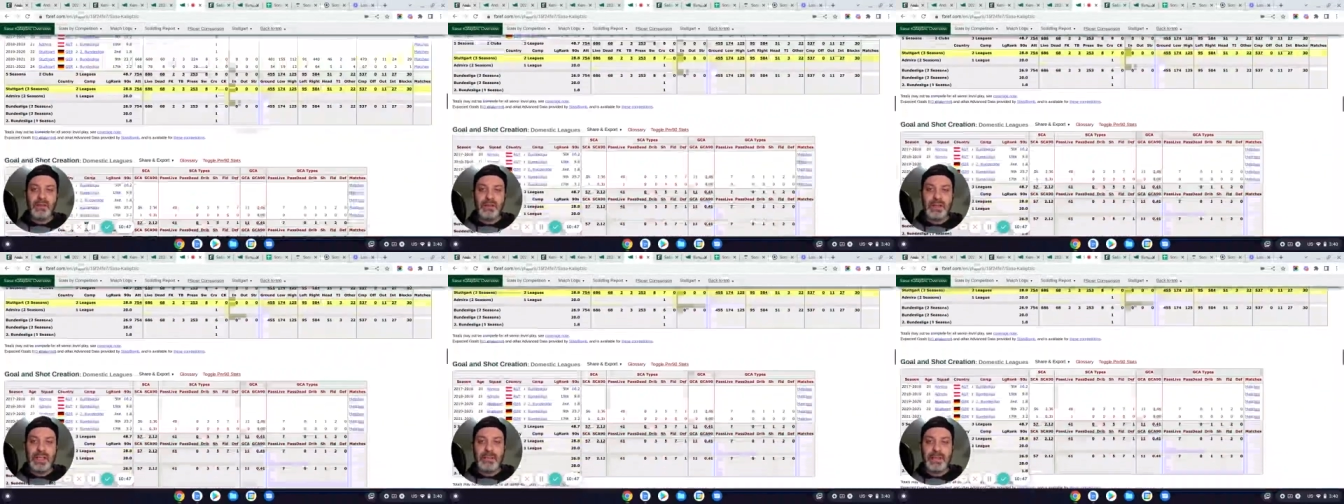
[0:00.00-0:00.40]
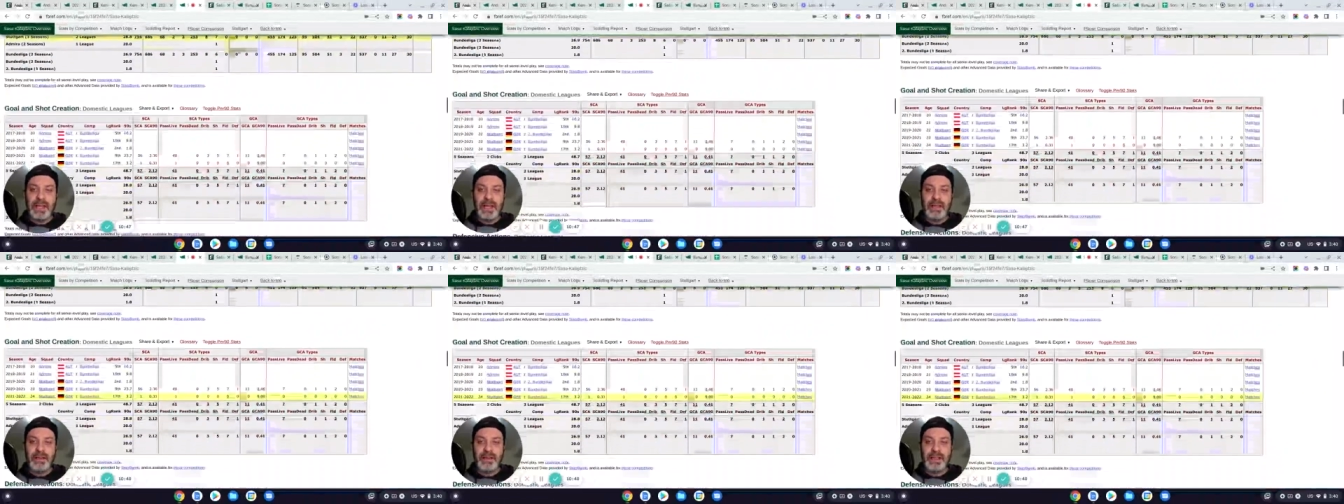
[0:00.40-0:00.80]
We'll keep an
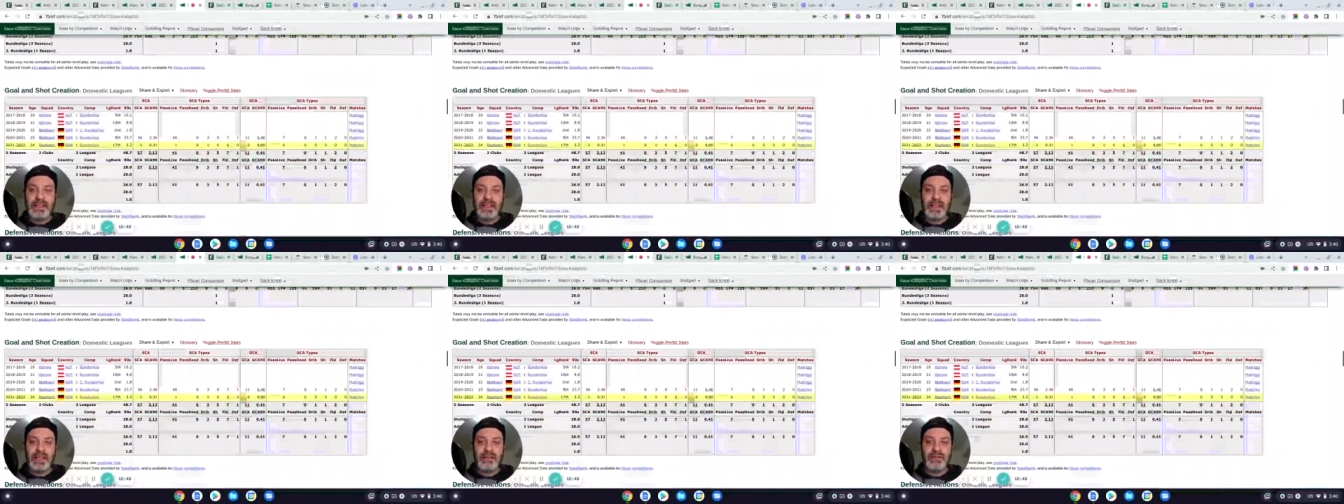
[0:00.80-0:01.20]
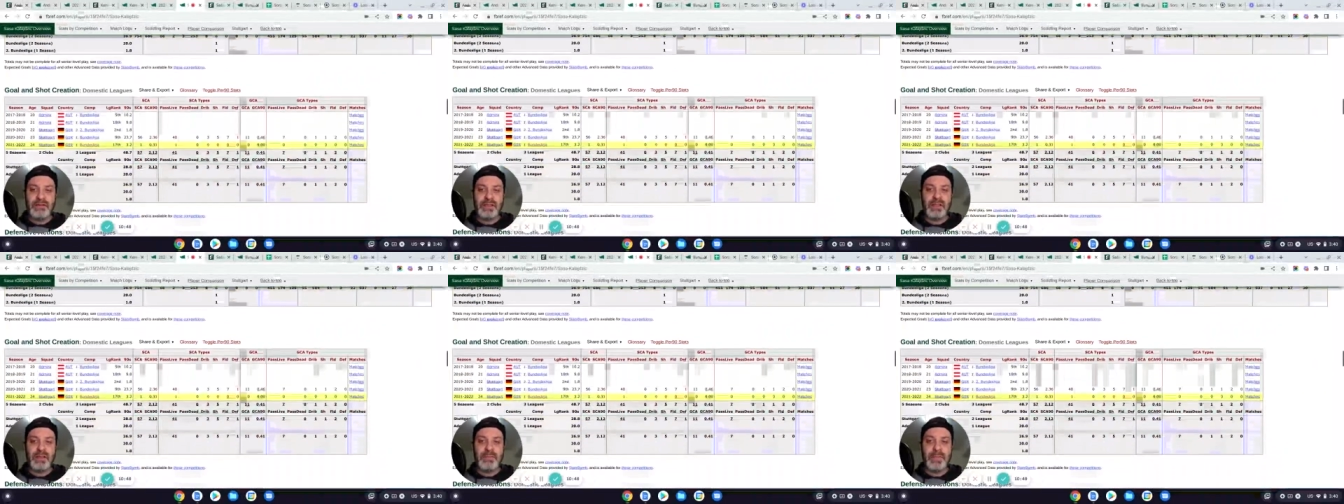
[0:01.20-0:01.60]
eye on these and kind of
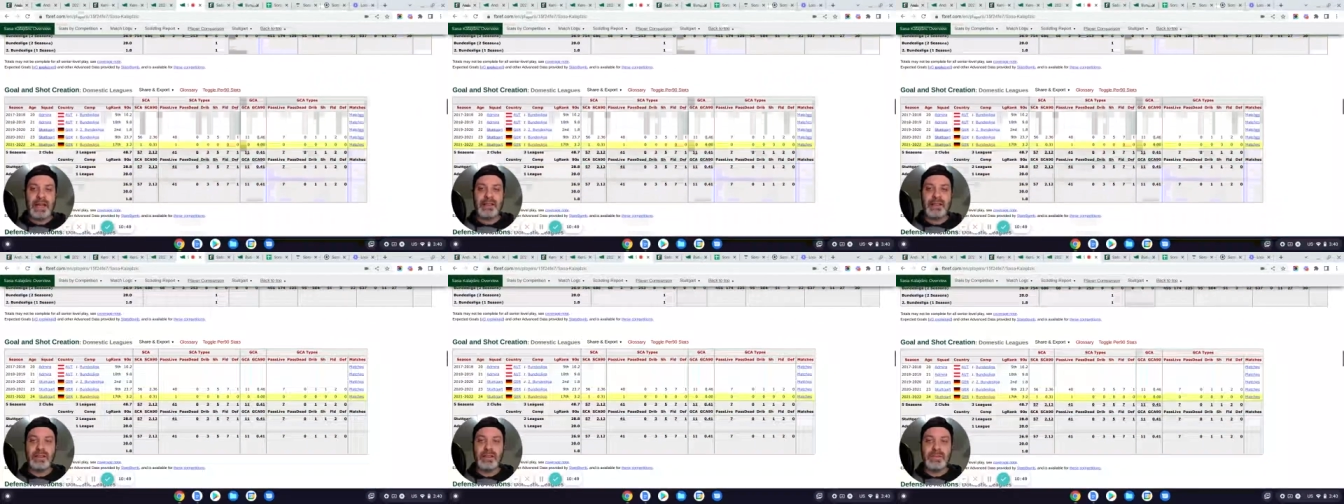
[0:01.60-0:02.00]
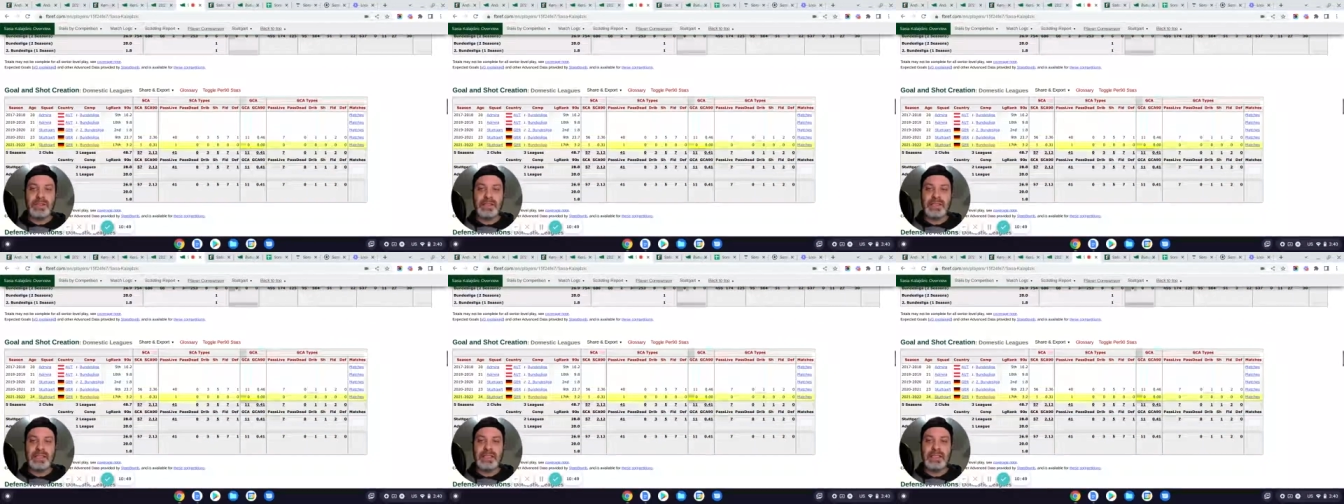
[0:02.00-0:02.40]
return back to them
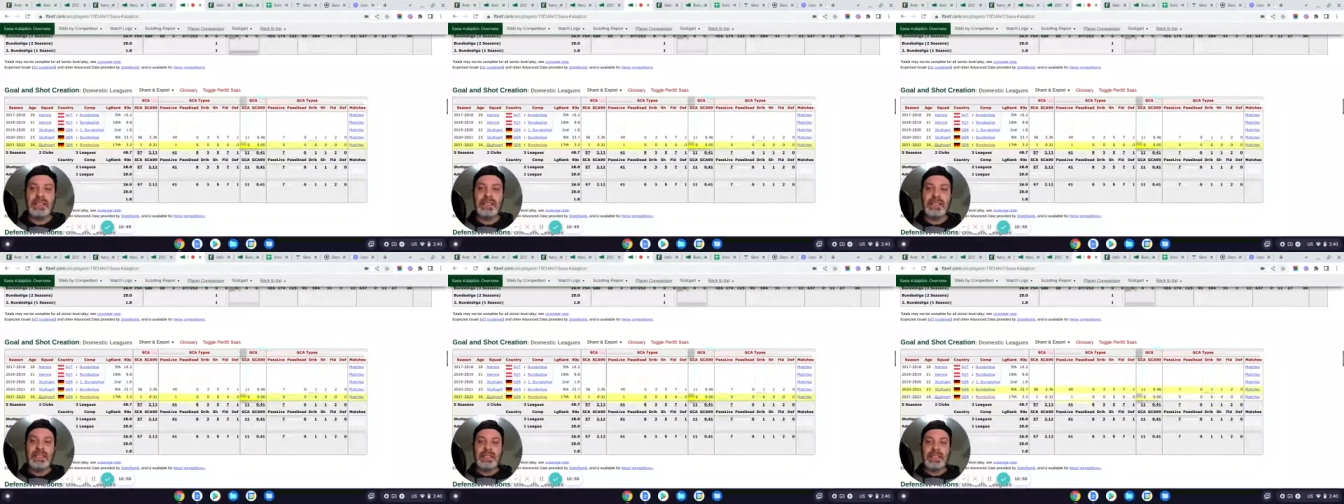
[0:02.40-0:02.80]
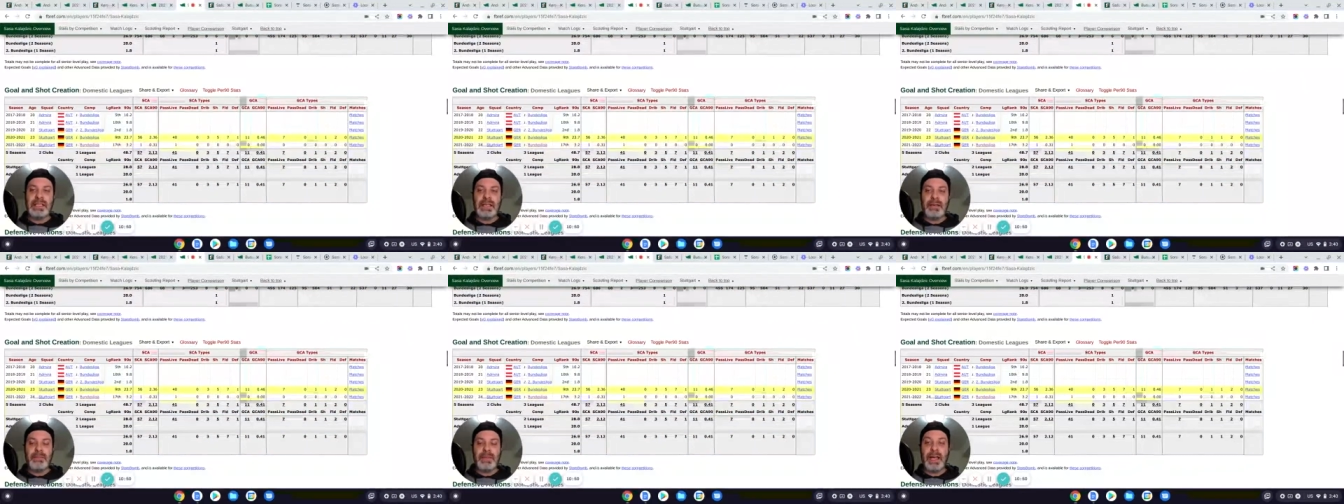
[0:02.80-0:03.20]
and see
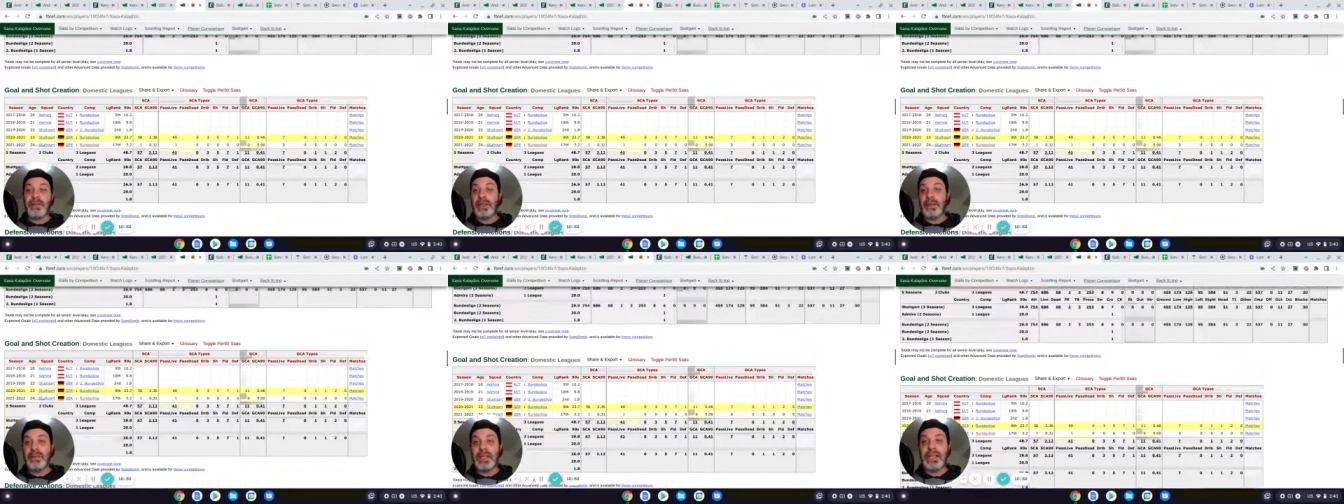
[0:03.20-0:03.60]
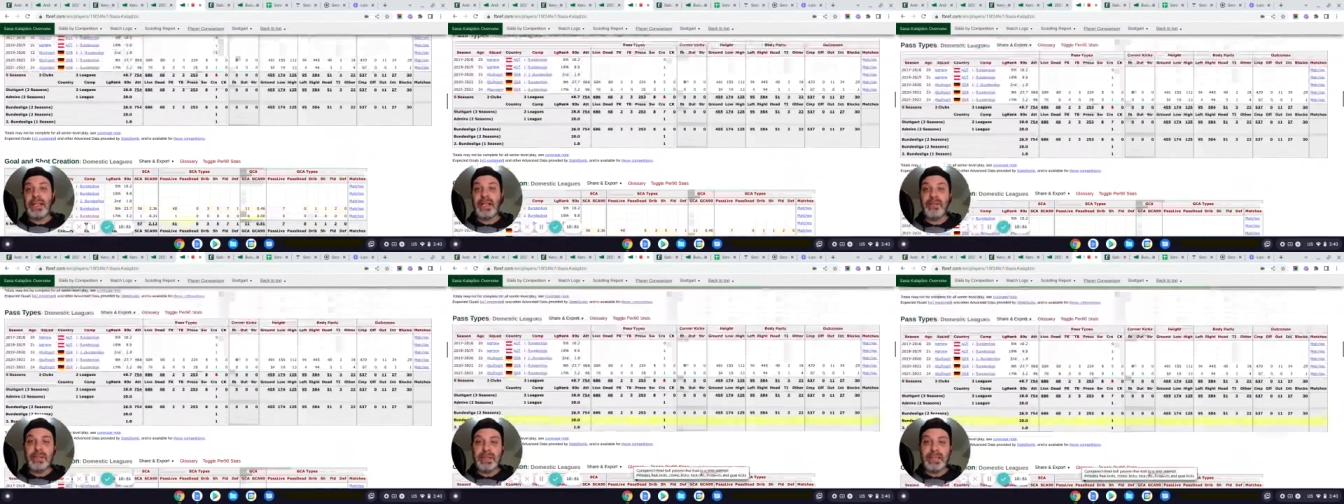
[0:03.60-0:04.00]
how they play
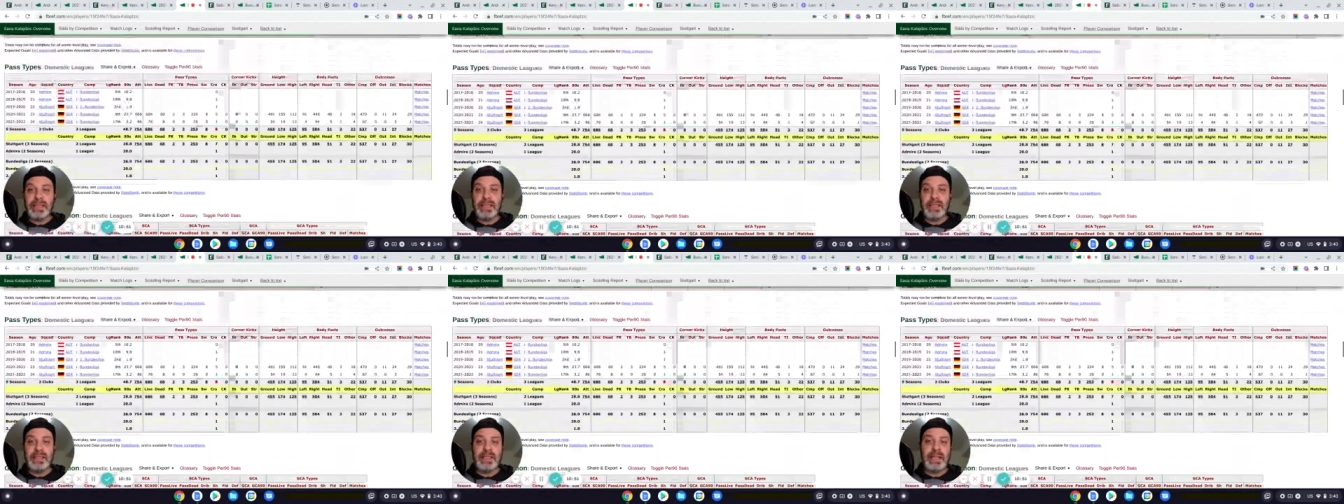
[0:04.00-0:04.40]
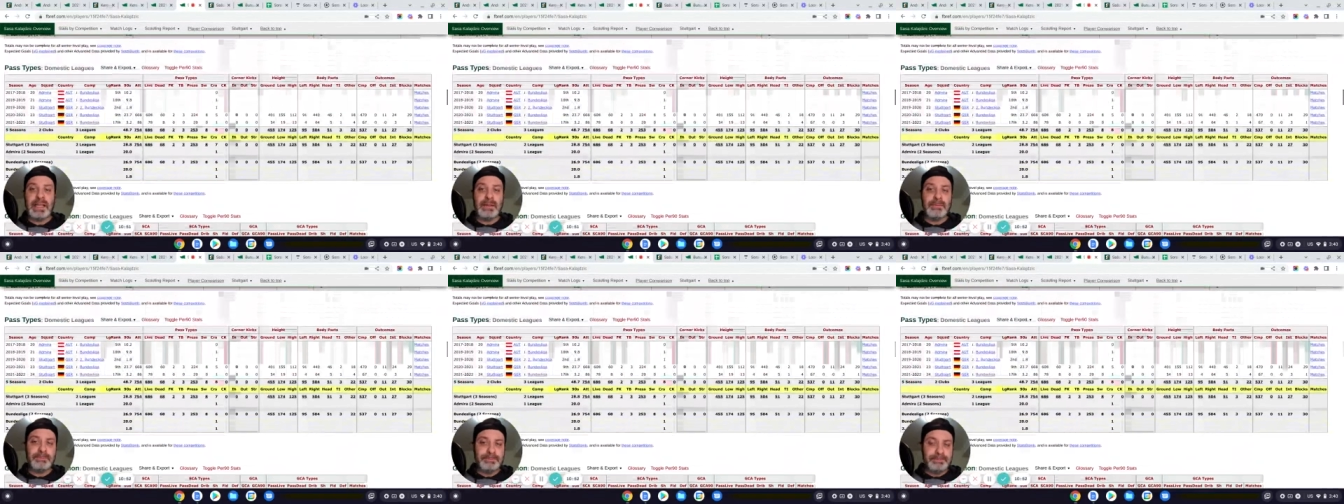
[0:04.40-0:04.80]
out in